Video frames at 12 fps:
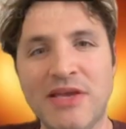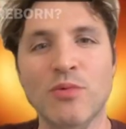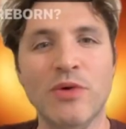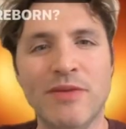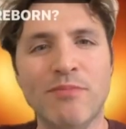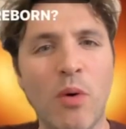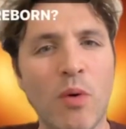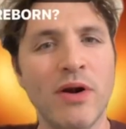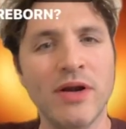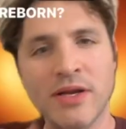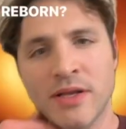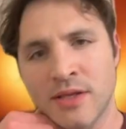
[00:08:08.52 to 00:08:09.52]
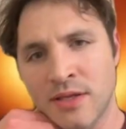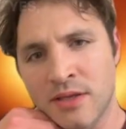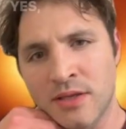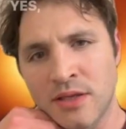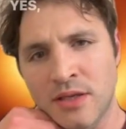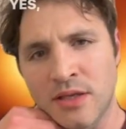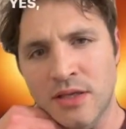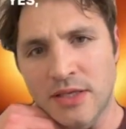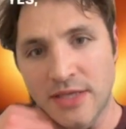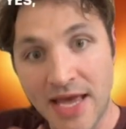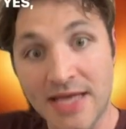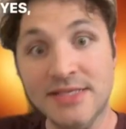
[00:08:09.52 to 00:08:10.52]
reborn?
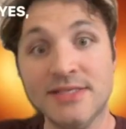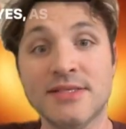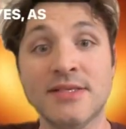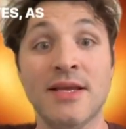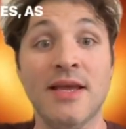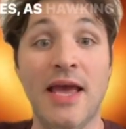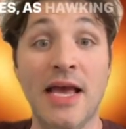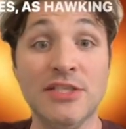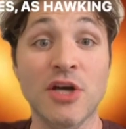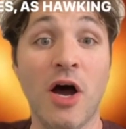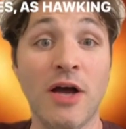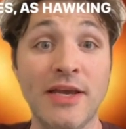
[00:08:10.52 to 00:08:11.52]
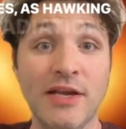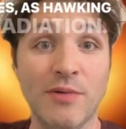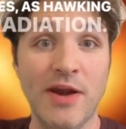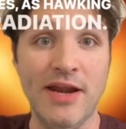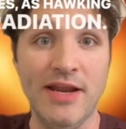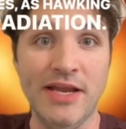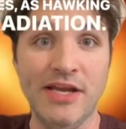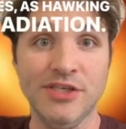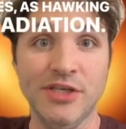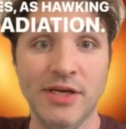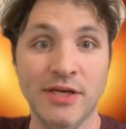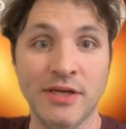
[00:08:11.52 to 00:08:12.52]
Yes, as Hawking
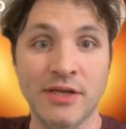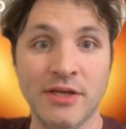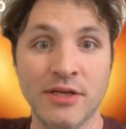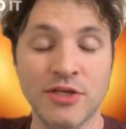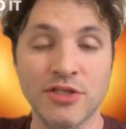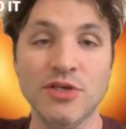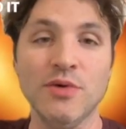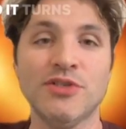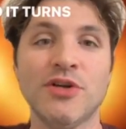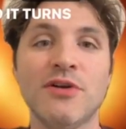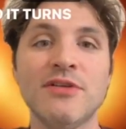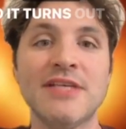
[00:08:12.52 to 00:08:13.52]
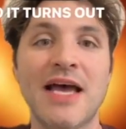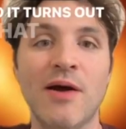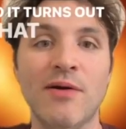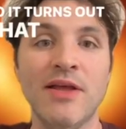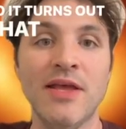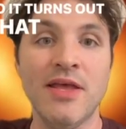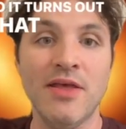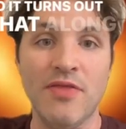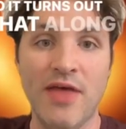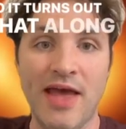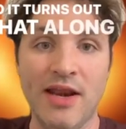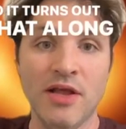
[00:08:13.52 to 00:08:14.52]
radiation. So it turns out
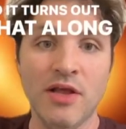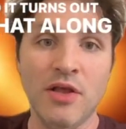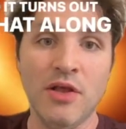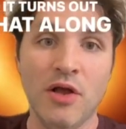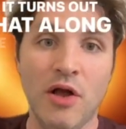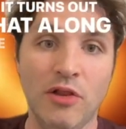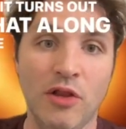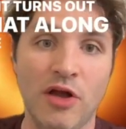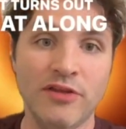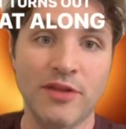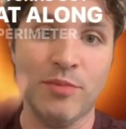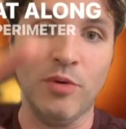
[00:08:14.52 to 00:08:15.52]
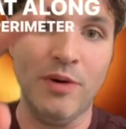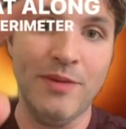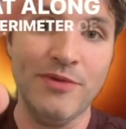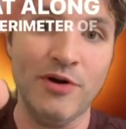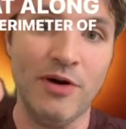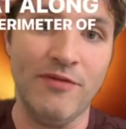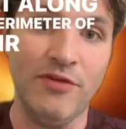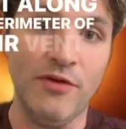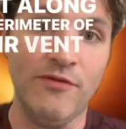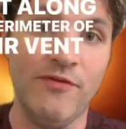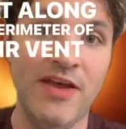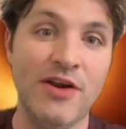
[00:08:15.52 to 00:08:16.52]
that along the perimeter of the
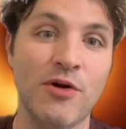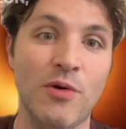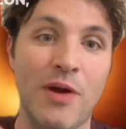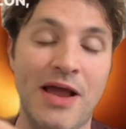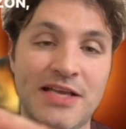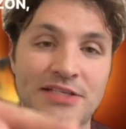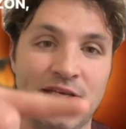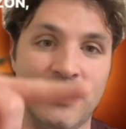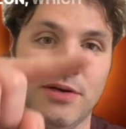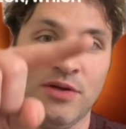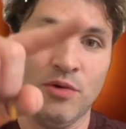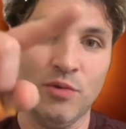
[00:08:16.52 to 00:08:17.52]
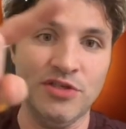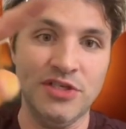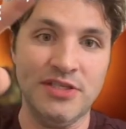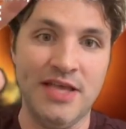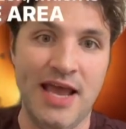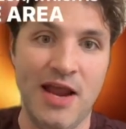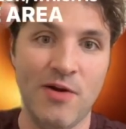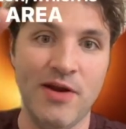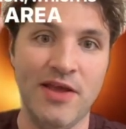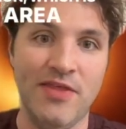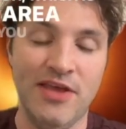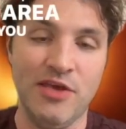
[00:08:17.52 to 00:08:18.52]
event horizon, which is the
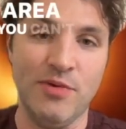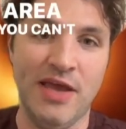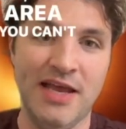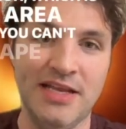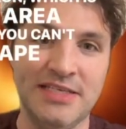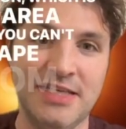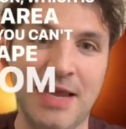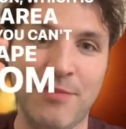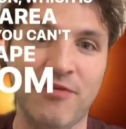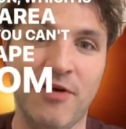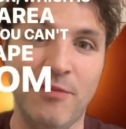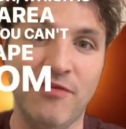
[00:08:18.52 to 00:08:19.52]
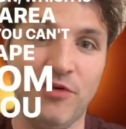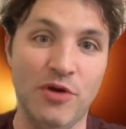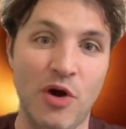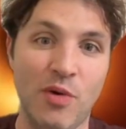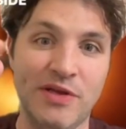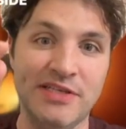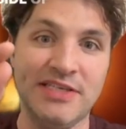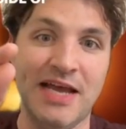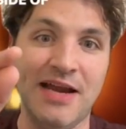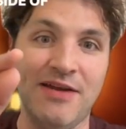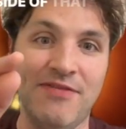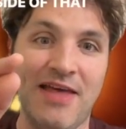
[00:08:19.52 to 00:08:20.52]
area that you can't escape from if you go
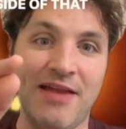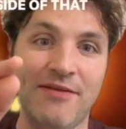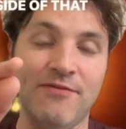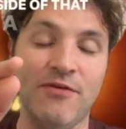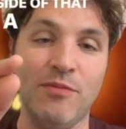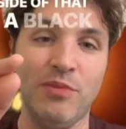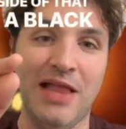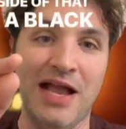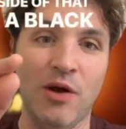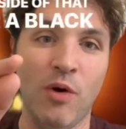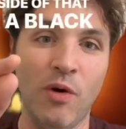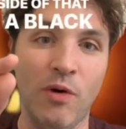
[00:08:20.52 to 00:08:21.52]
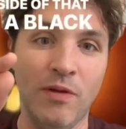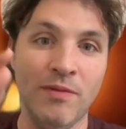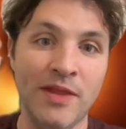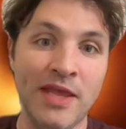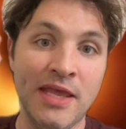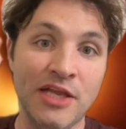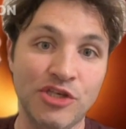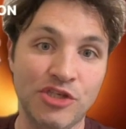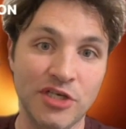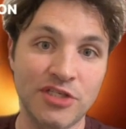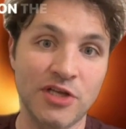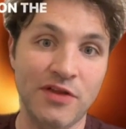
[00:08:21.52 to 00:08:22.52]
inside of that for a black hole,
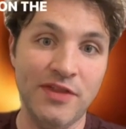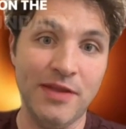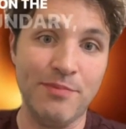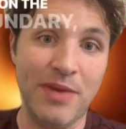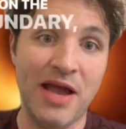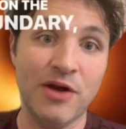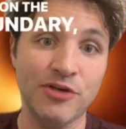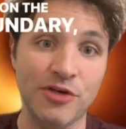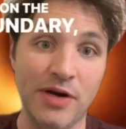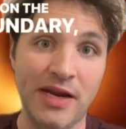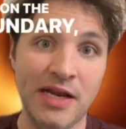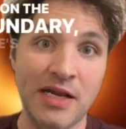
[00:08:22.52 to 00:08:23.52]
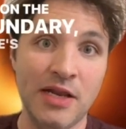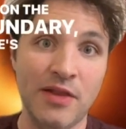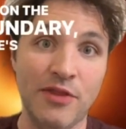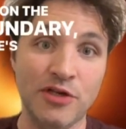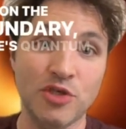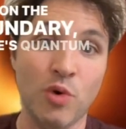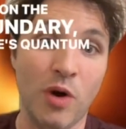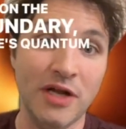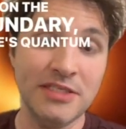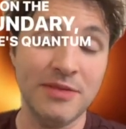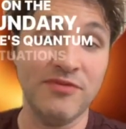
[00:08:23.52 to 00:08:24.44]
just on the boundary, there's quantum